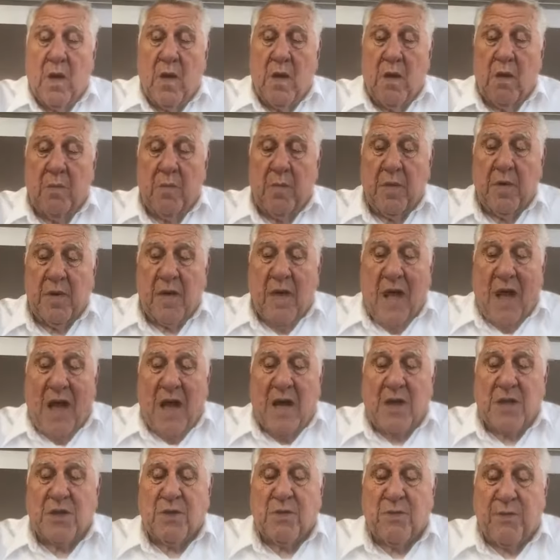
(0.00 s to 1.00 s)
But God
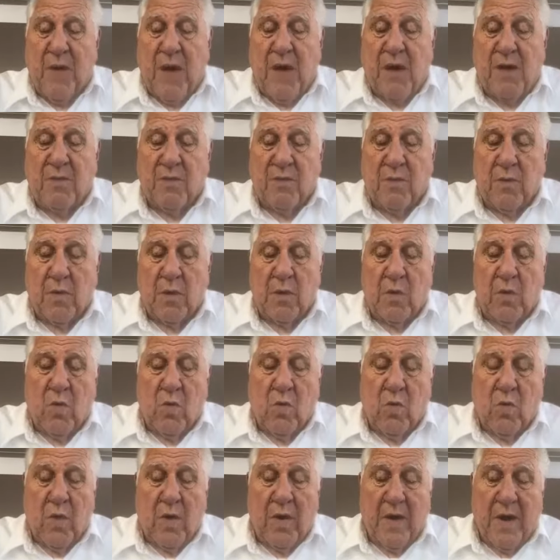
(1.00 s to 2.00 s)
is faithful,
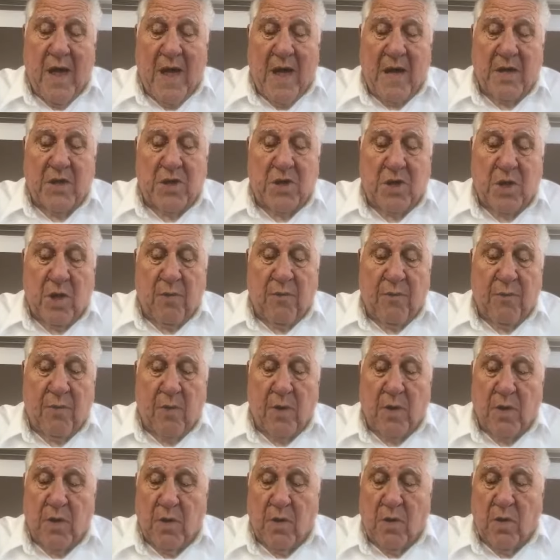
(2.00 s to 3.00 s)
who will not suffer
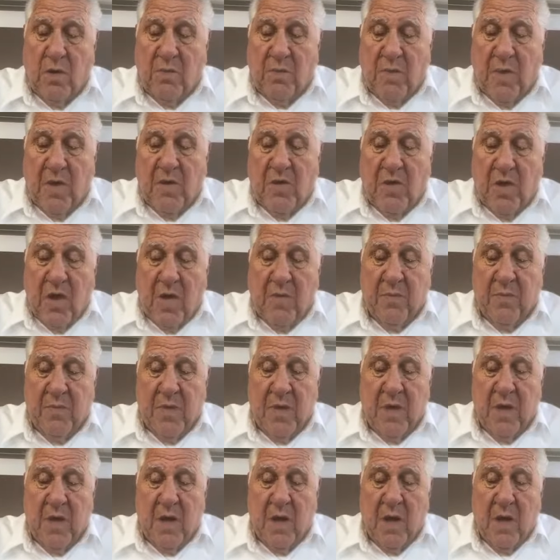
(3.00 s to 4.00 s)
you to be
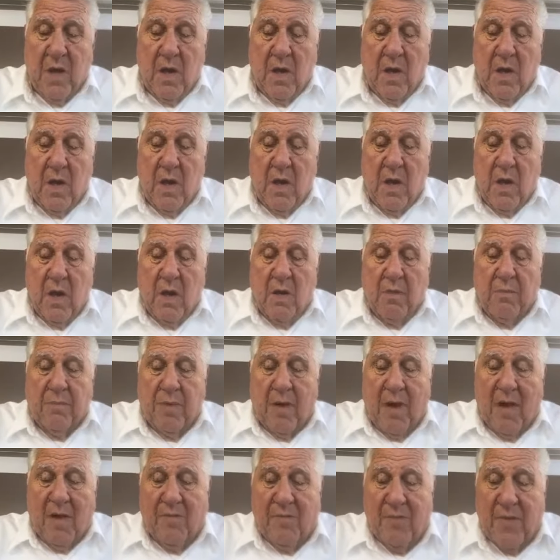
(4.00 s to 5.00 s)
tempted
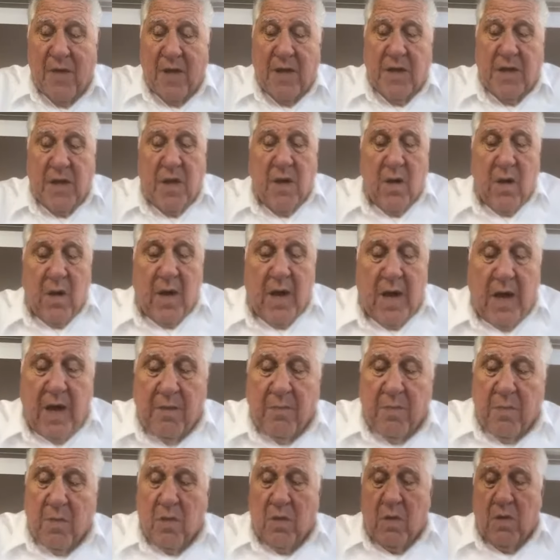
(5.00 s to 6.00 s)
above that ye are
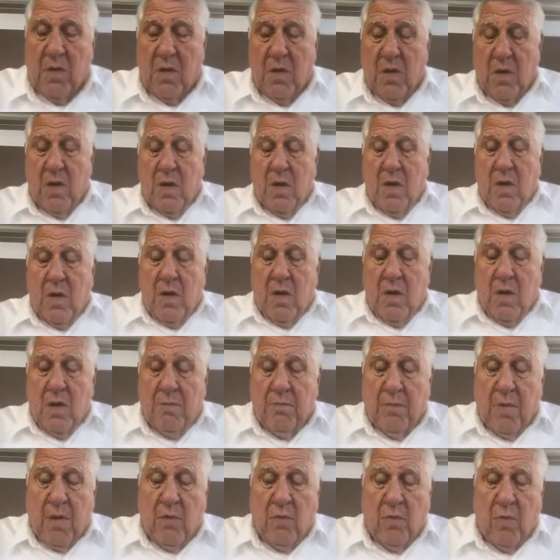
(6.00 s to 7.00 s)
able,
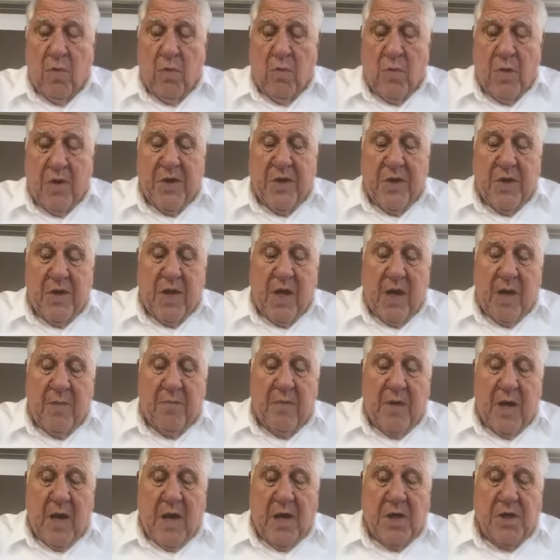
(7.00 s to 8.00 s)
but will with the
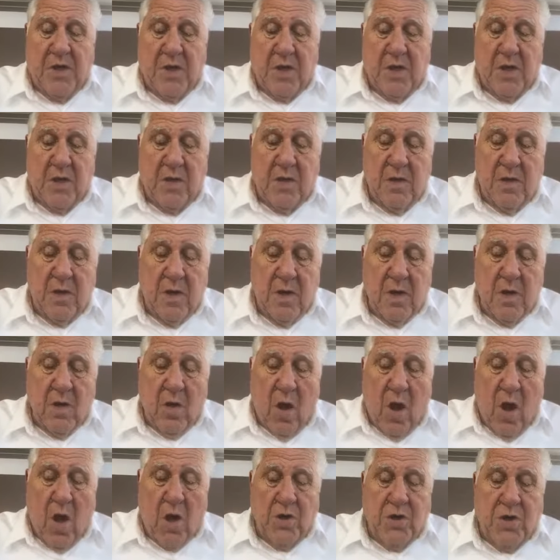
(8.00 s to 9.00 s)
temptation
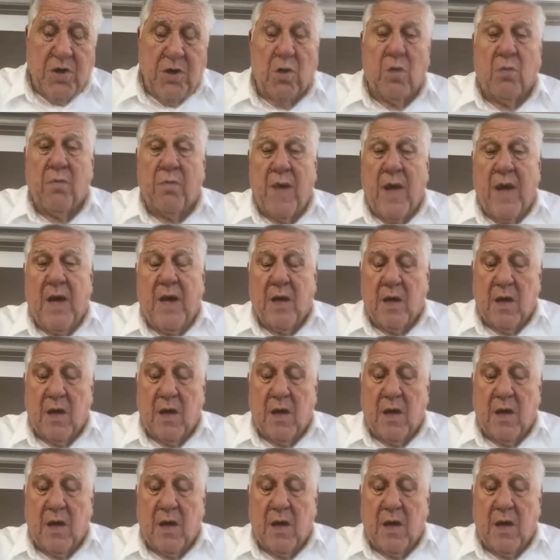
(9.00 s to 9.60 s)
also make